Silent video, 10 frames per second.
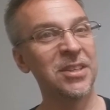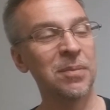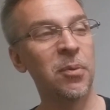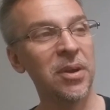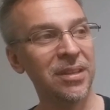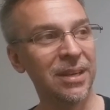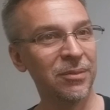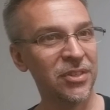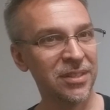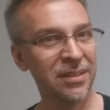I was disappointed that
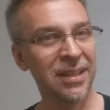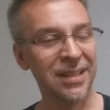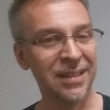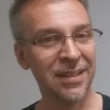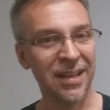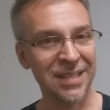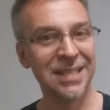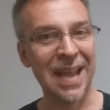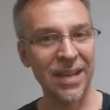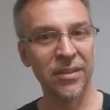it was just a
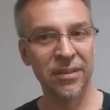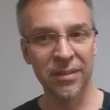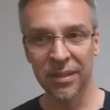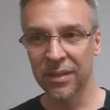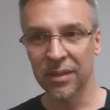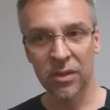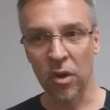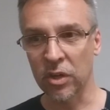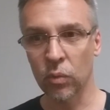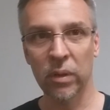standard
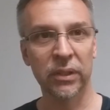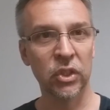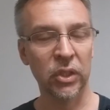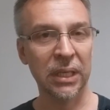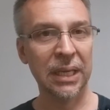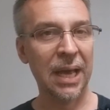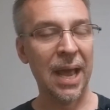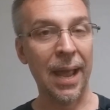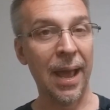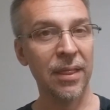card to wallet trick.
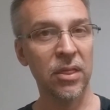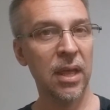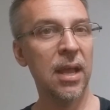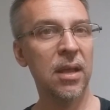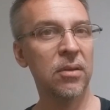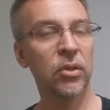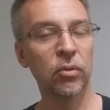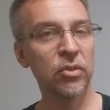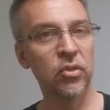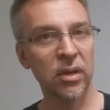Uh, they
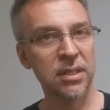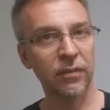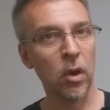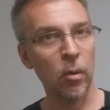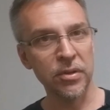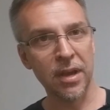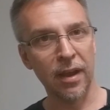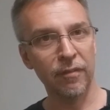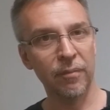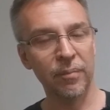those tricks have always kind